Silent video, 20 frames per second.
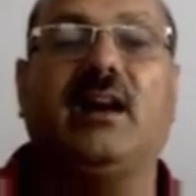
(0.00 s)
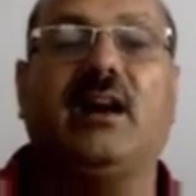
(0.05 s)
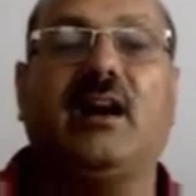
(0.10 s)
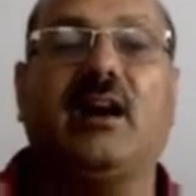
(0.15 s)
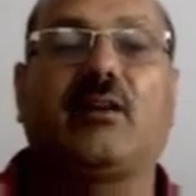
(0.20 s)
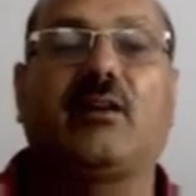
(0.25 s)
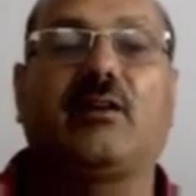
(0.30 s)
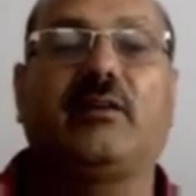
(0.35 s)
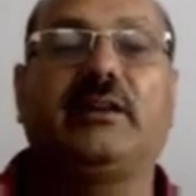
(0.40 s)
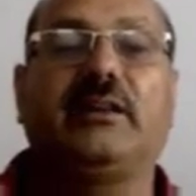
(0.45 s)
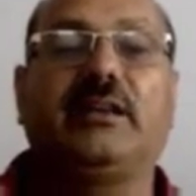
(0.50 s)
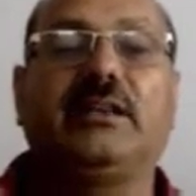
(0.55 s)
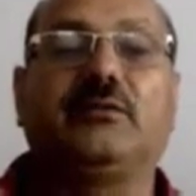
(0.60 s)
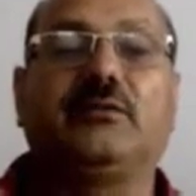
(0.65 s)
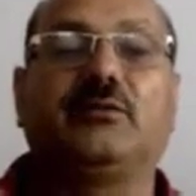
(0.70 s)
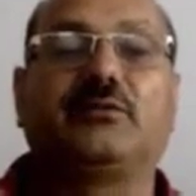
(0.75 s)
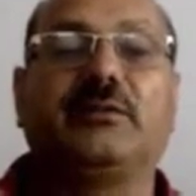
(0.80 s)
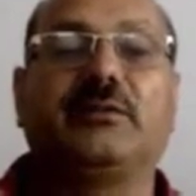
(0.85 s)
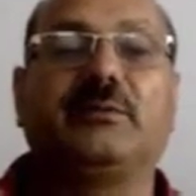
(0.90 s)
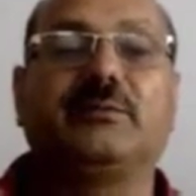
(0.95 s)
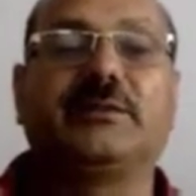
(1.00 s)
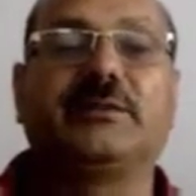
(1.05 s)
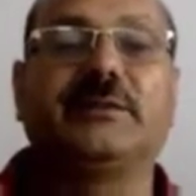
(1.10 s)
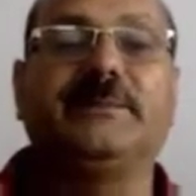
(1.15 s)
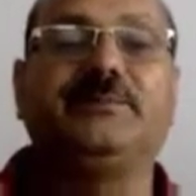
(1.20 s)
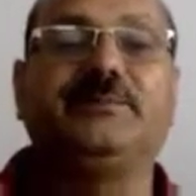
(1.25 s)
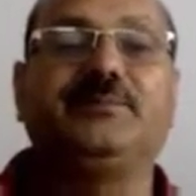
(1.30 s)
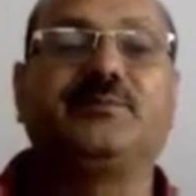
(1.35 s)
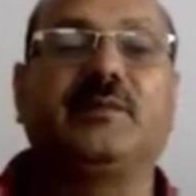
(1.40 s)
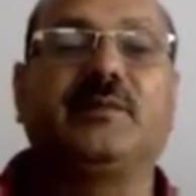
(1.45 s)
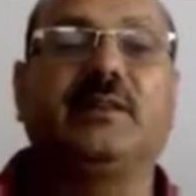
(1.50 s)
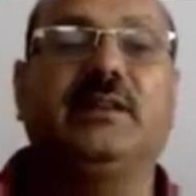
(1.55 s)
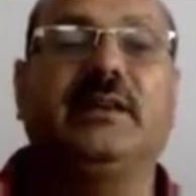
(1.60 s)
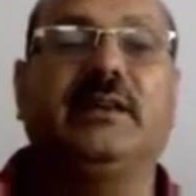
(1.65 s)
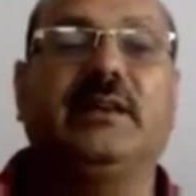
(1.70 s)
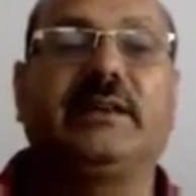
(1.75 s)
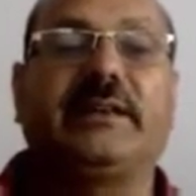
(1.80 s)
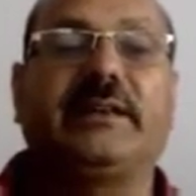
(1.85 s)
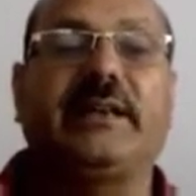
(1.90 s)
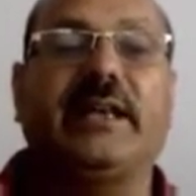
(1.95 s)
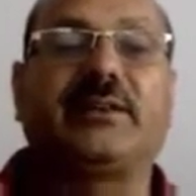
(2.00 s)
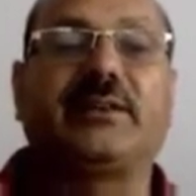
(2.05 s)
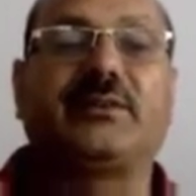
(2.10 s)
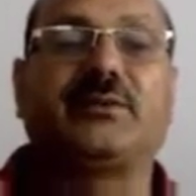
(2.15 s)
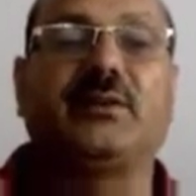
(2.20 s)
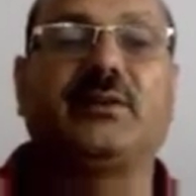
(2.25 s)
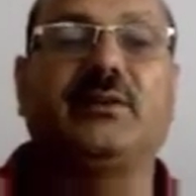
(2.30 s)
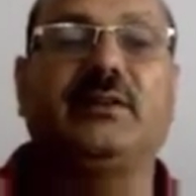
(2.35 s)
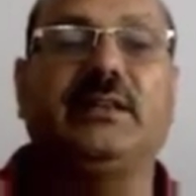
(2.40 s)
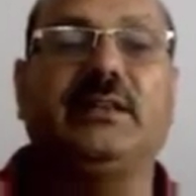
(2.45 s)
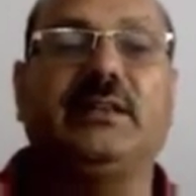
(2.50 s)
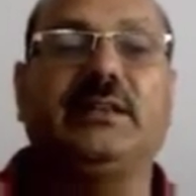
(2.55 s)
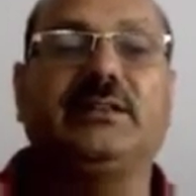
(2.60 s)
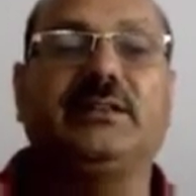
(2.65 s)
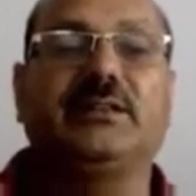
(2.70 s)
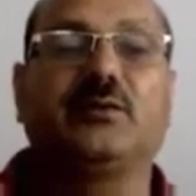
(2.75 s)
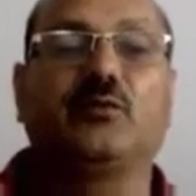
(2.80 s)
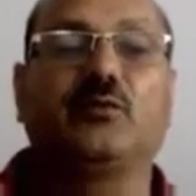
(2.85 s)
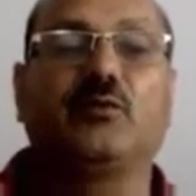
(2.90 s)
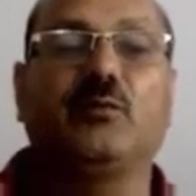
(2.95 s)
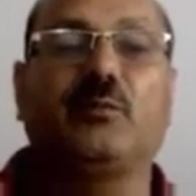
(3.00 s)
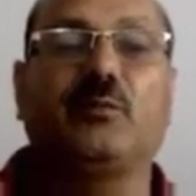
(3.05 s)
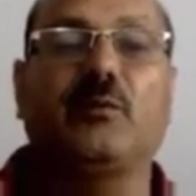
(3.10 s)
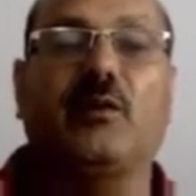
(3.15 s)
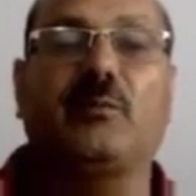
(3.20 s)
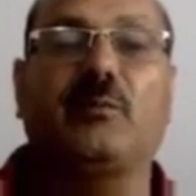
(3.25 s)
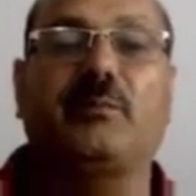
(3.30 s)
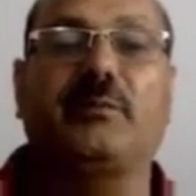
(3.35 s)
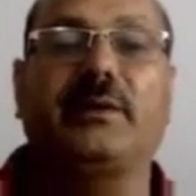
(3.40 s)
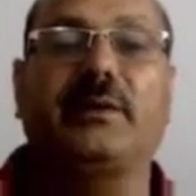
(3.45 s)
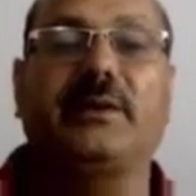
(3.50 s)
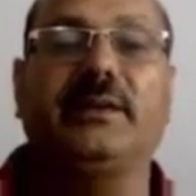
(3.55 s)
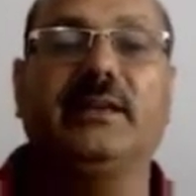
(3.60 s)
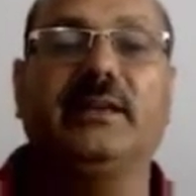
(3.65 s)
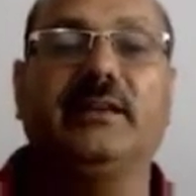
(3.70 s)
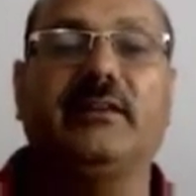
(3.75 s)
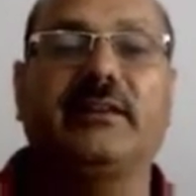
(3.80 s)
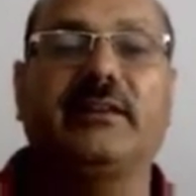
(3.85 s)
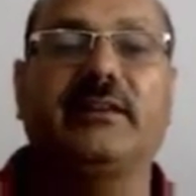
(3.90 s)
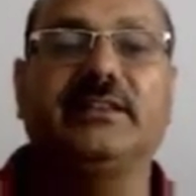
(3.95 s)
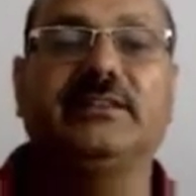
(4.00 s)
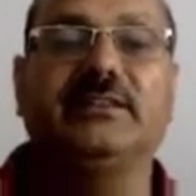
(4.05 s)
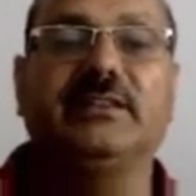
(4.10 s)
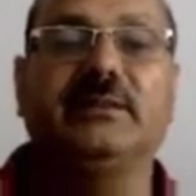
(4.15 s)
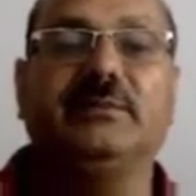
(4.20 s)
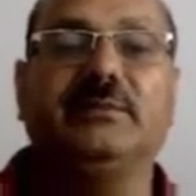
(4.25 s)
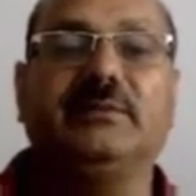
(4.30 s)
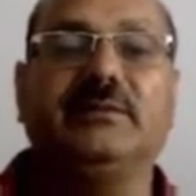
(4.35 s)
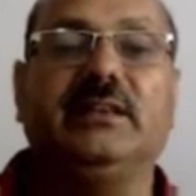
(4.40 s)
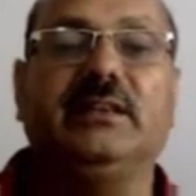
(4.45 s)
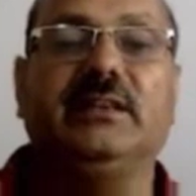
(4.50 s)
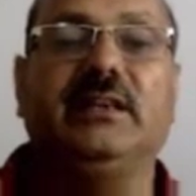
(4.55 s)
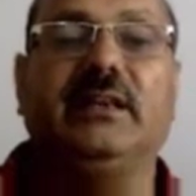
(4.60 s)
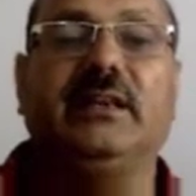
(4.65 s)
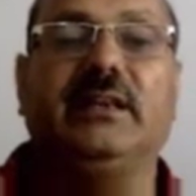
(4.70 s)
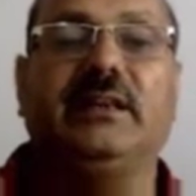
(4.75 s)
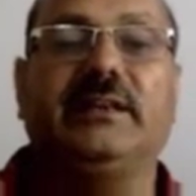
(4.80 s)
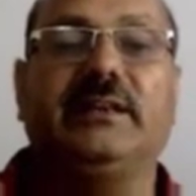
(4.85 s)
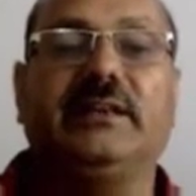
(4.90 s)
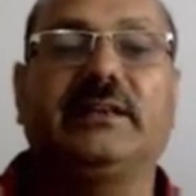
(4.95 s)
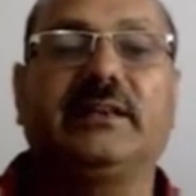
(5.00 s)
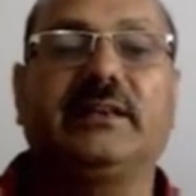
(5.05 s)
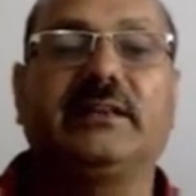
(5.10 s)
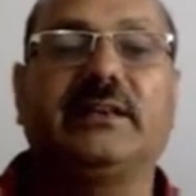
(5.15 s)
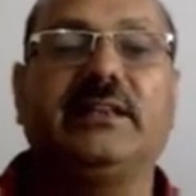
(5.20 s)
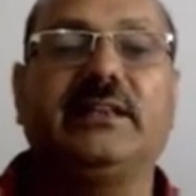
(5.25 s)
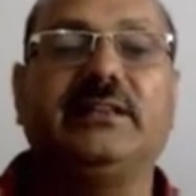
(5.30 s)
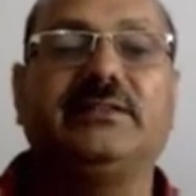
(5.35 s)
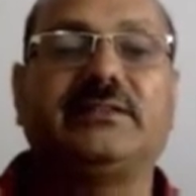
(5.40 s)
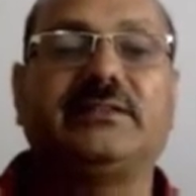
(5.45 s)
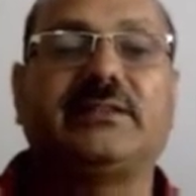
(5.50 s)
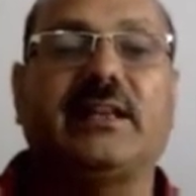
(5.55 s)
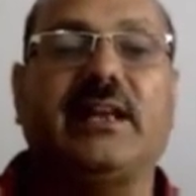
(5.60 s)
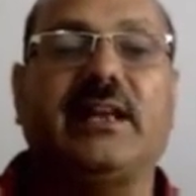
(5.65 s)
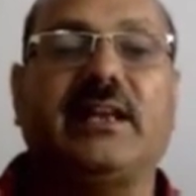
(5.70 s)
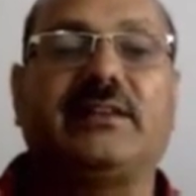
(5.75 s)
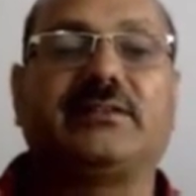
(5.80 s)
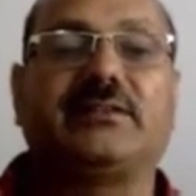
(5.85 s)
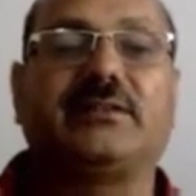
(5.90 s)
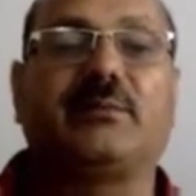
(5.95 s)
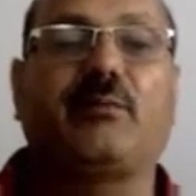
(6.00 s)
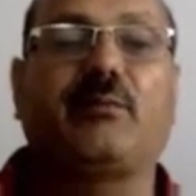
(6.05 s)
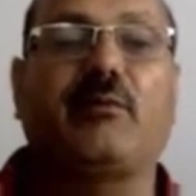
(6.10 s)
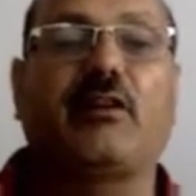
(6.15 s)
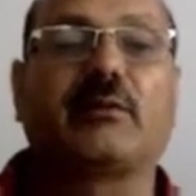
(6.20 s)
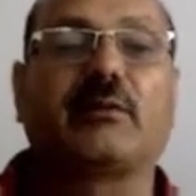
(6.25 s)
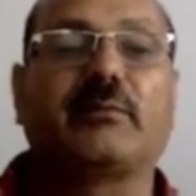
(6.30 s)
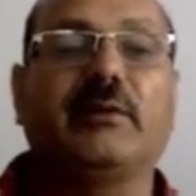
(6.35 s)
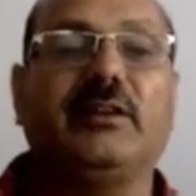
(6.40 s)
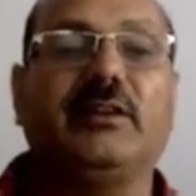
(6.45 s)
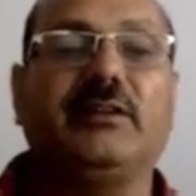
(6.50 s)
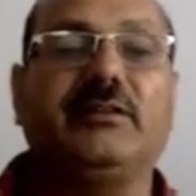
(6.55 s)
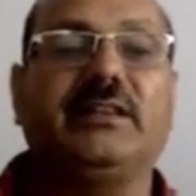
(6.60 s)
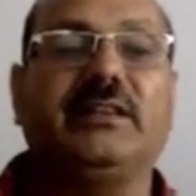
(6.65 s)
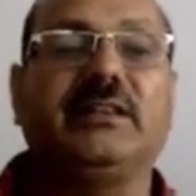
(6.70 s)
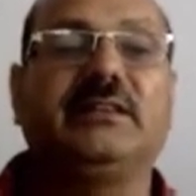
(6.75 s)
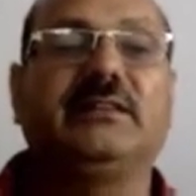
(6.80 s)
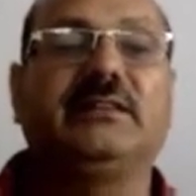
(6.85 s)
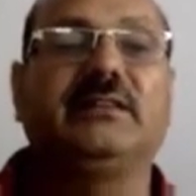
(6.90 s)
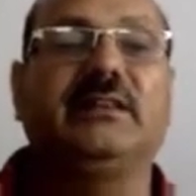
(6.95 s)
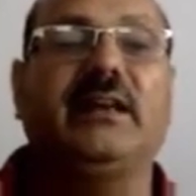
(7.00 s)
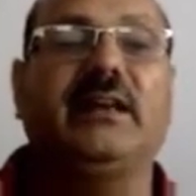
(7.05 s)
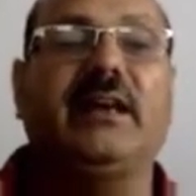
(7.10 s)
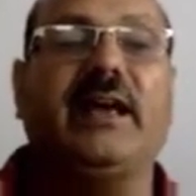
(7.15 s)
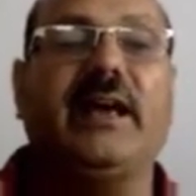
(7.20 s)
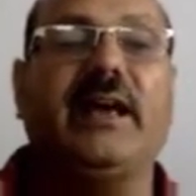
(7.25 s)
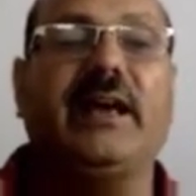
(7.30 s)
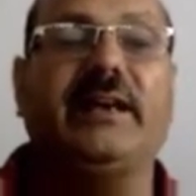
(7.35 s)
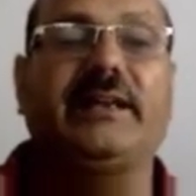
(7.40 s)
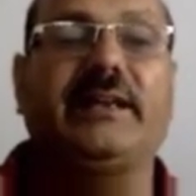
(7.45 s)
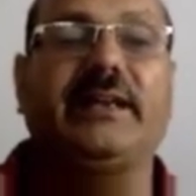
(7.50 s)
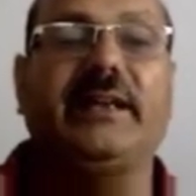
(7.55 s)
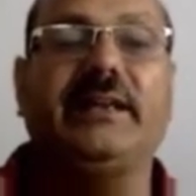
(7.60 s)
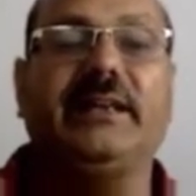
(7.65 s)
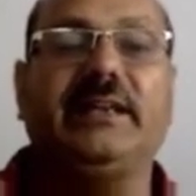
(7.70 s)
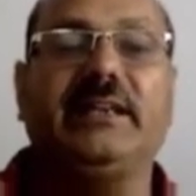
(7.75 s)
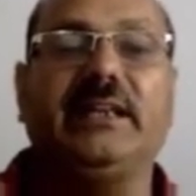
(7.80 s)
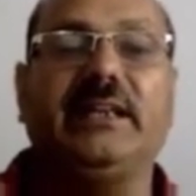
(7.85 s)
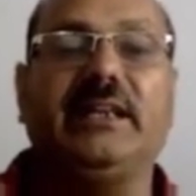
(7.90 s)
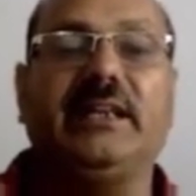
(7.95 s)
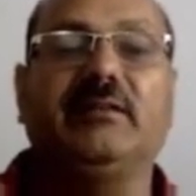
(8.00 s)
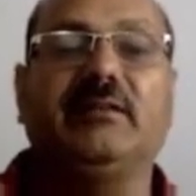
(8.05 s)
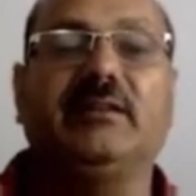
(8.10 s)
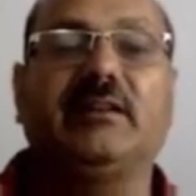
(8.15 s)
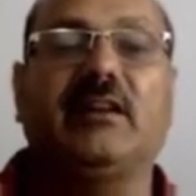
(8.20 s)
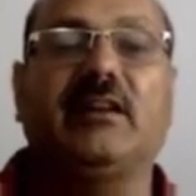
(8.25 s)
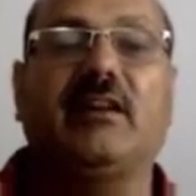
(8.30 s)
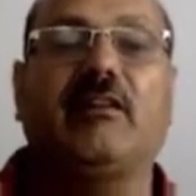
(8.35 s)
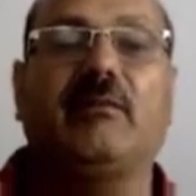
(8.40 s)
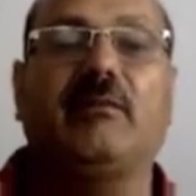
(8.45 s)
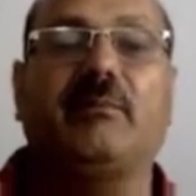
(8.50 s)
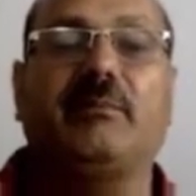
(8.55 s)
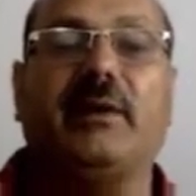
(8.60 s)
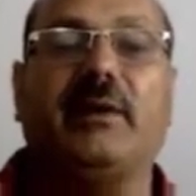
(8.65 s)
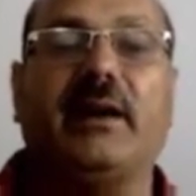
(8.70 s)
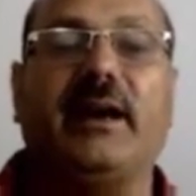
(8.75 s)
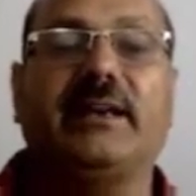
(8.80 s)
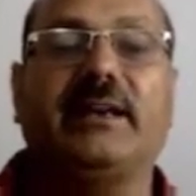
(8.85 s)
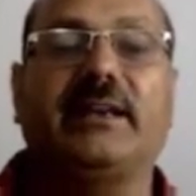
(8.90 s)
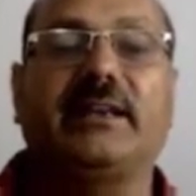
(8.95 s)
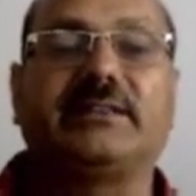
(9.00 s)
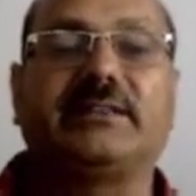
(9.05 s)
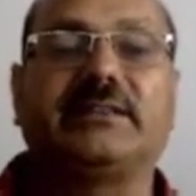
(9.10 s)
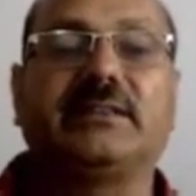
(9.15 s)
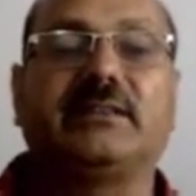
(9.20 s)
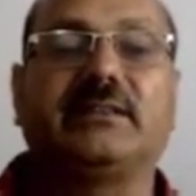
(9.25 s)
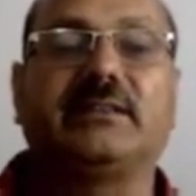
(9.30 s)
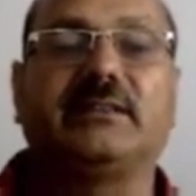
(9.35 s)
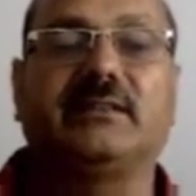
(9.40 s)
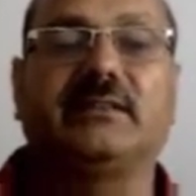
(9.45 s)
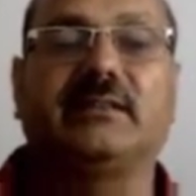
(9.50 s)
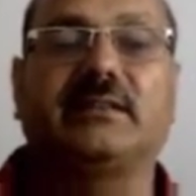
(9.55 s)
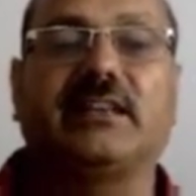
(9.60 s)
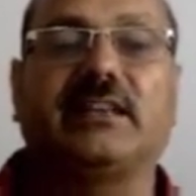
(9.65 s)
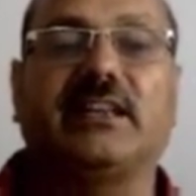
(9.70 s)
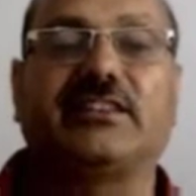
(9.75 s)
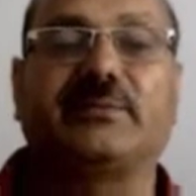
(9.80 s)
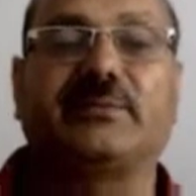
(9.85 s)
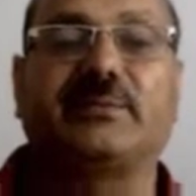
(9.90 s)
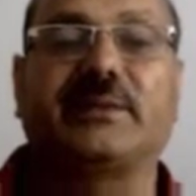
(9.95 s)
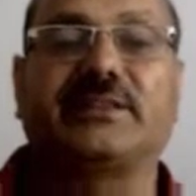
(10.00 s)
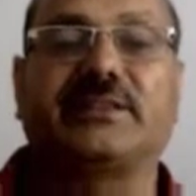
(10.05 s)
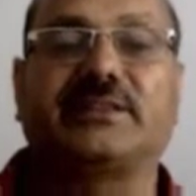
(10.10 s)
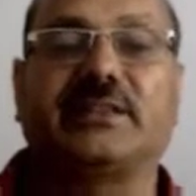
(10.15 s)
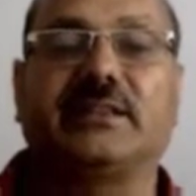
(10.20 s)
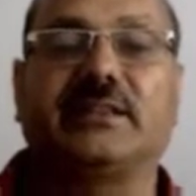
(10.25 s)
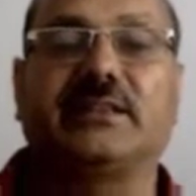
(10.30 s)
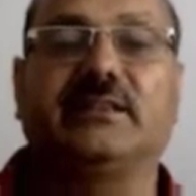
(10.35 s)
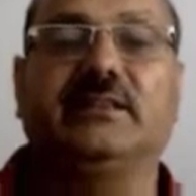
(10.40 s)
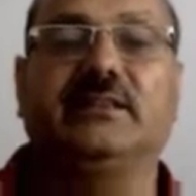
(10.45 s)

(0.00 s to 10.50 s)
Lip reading: According to Simpson, a taxon is a group of real organisms recognized as formal unit at any level of hierarchical classification.